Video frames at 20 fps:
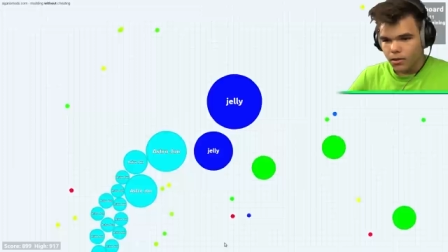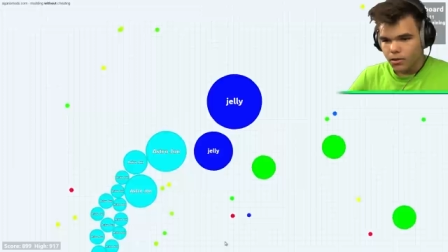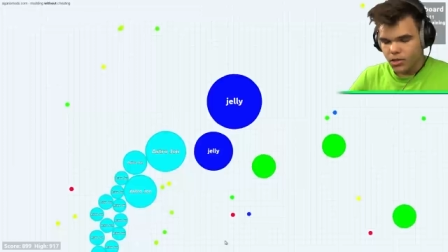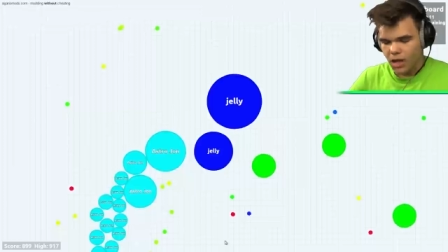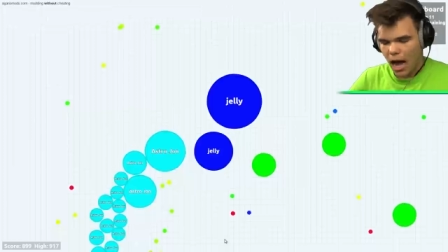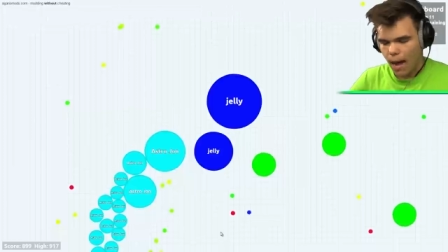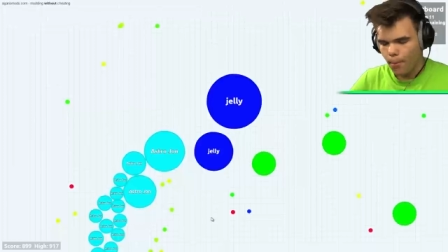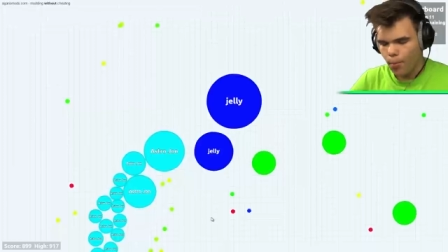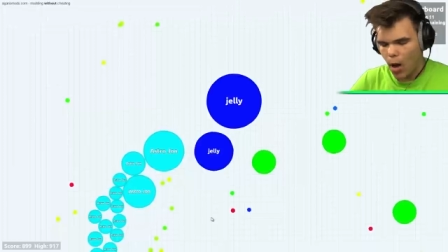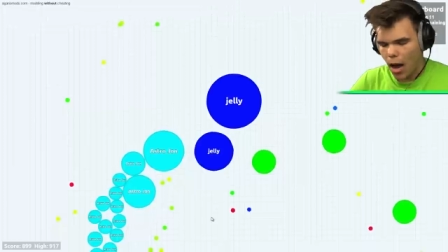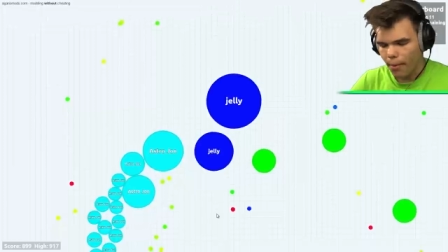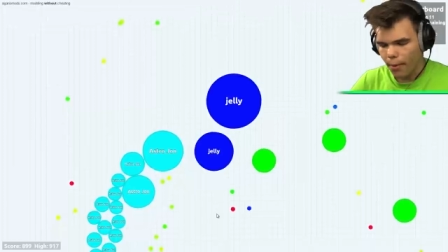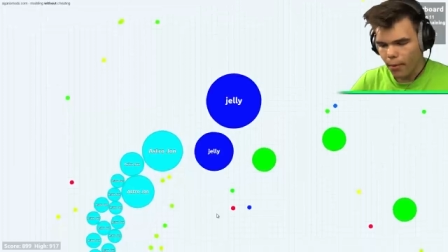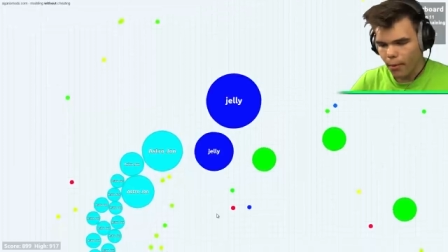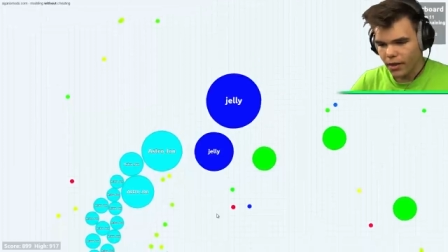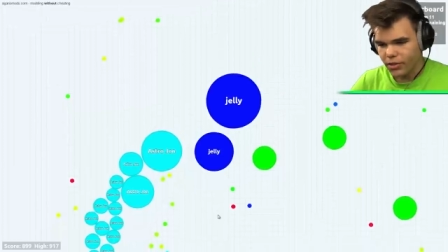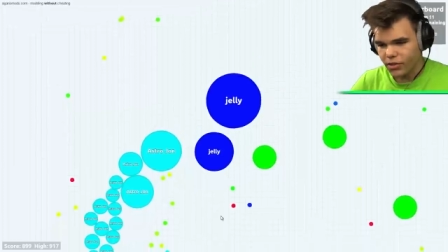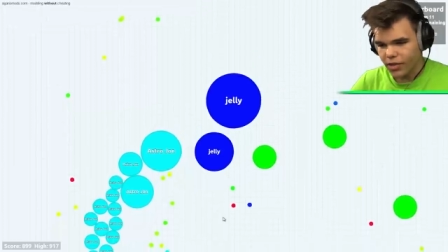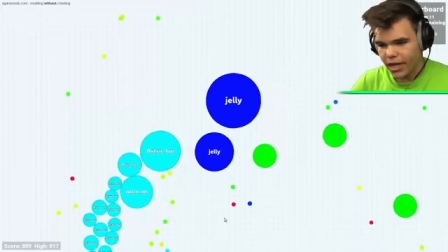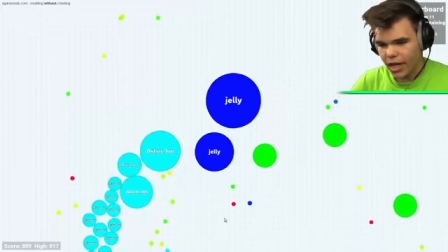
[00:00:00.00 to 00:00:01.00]
John probably
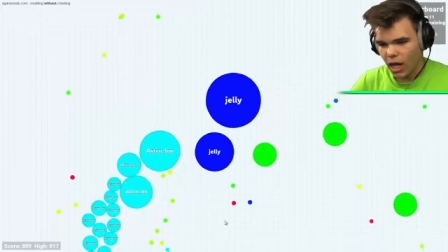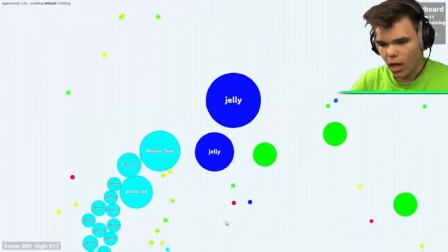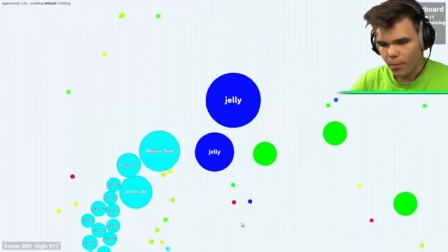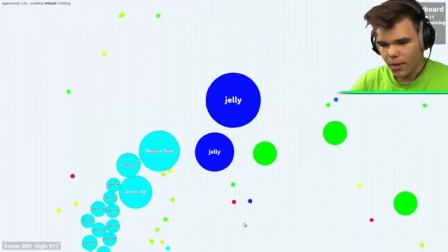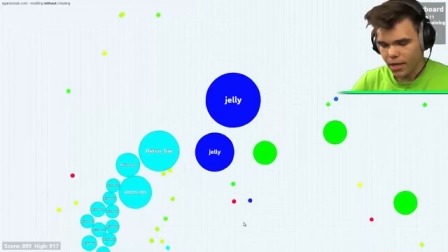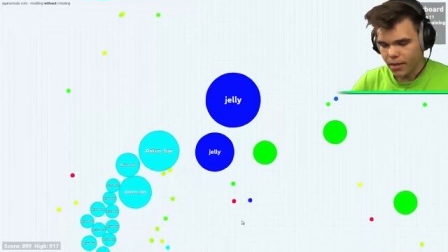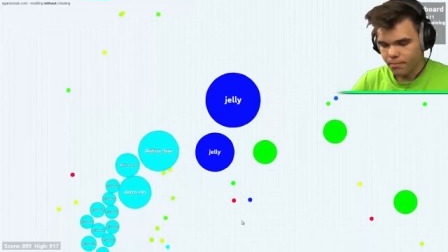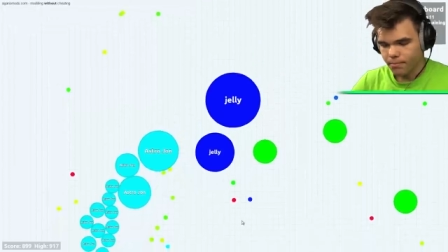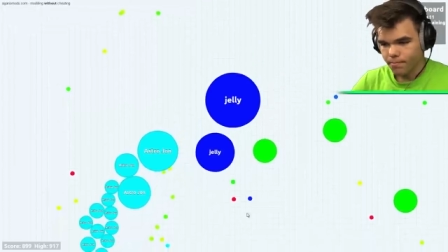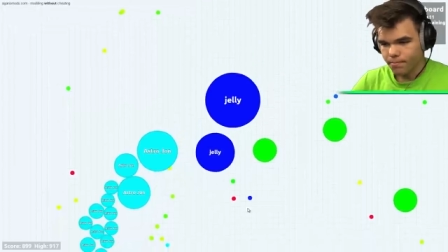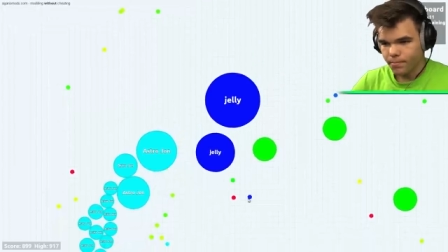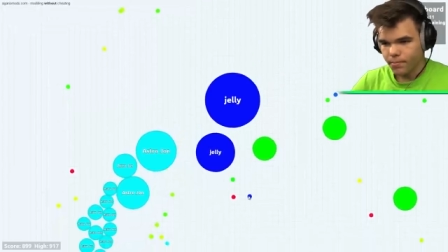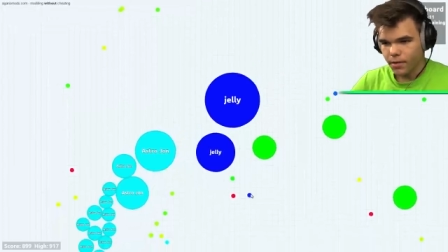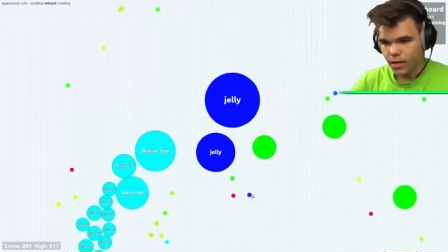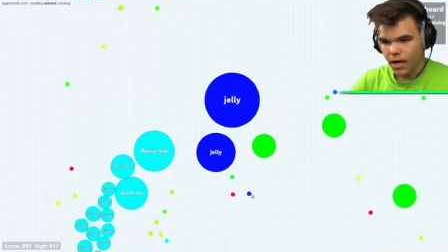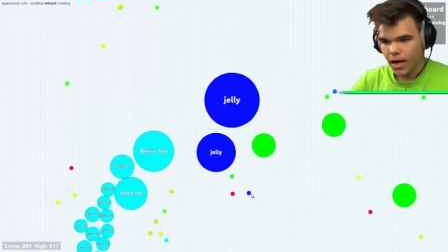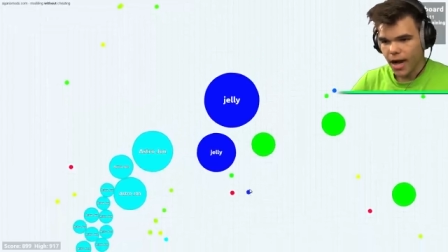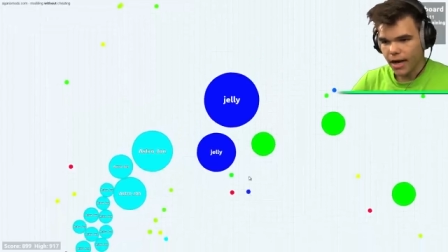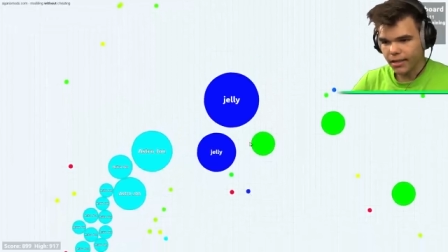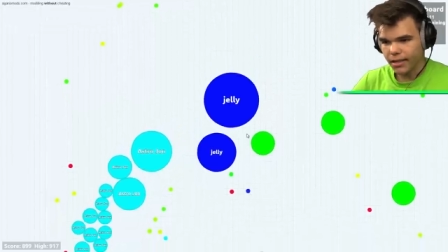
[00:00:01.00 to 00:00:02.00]
wants to kill me.
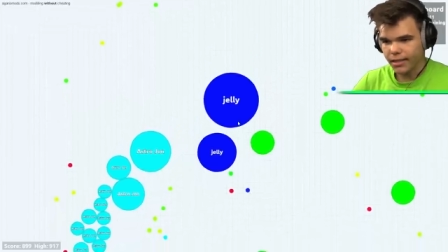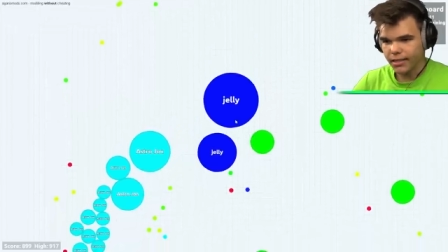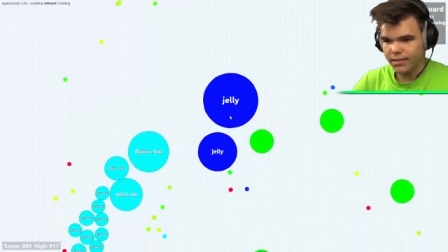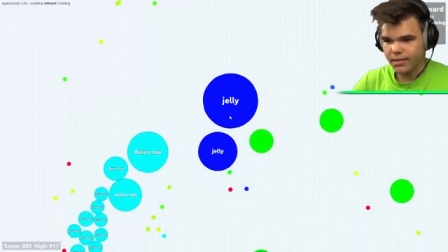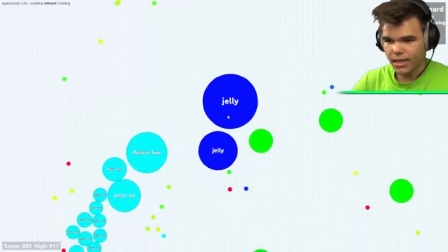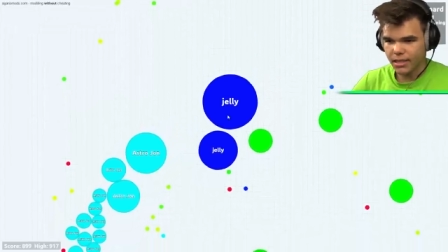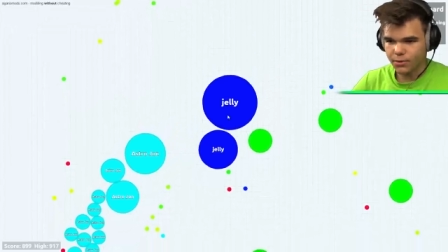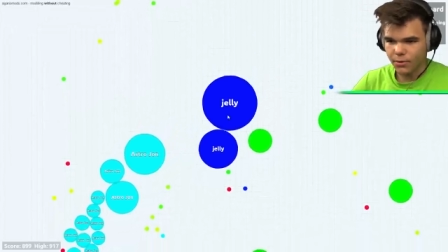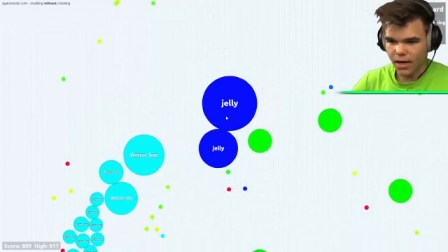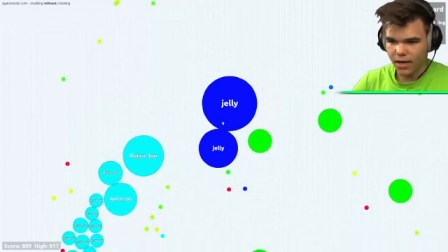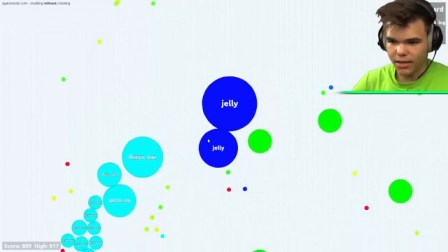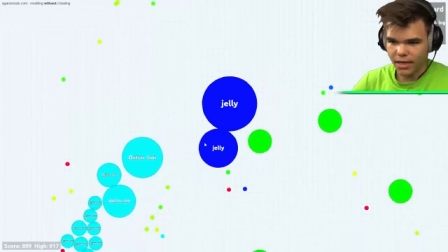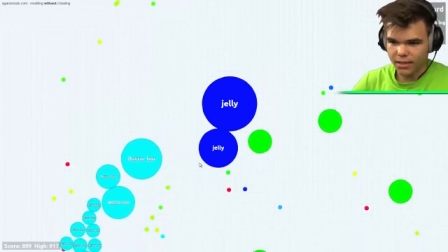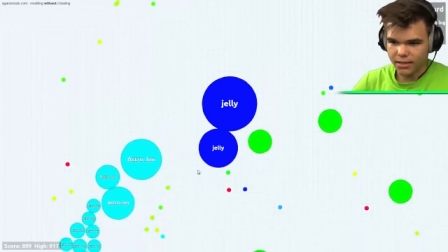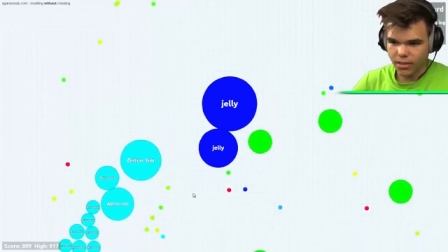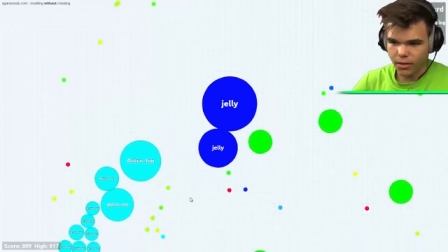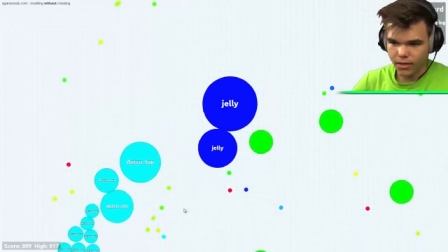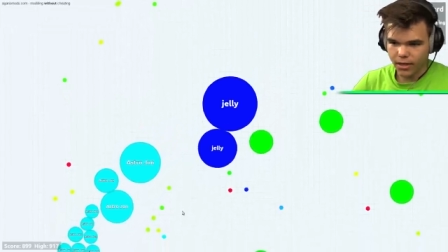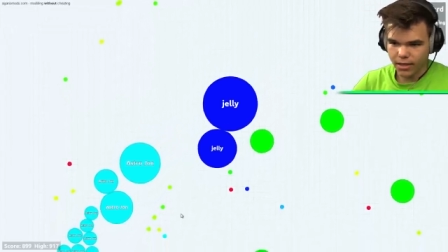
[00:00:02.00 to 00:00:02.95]
Uh, at least that's what I think so,